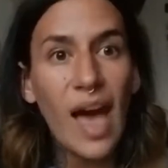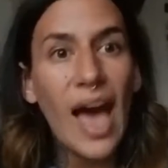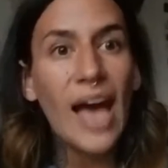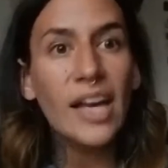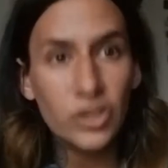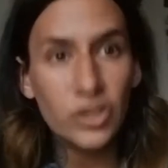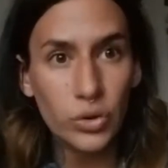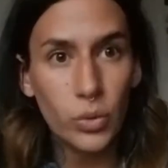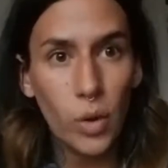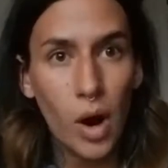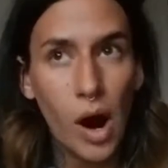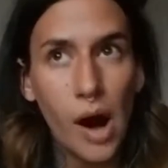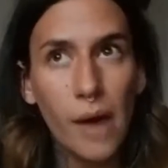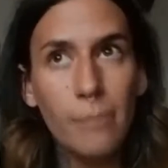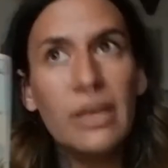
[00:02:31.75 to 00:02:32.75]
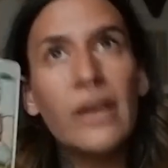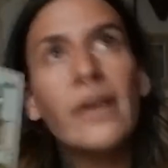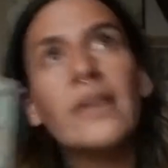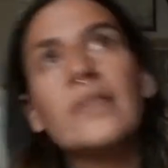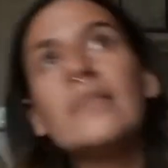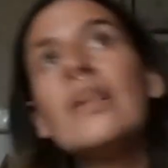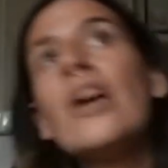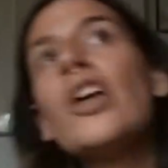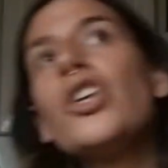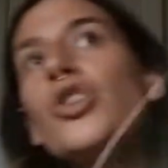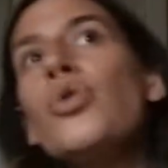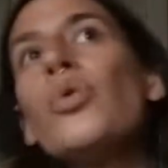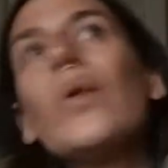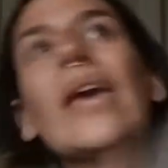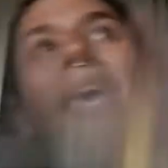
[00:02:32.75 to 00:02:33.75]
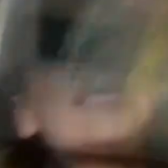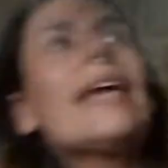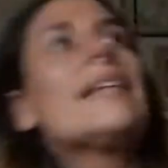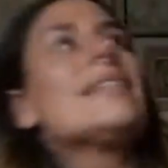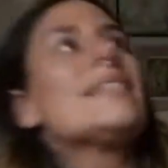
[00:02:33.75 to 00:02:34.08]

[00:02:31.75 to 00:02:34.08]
As you are, because you can't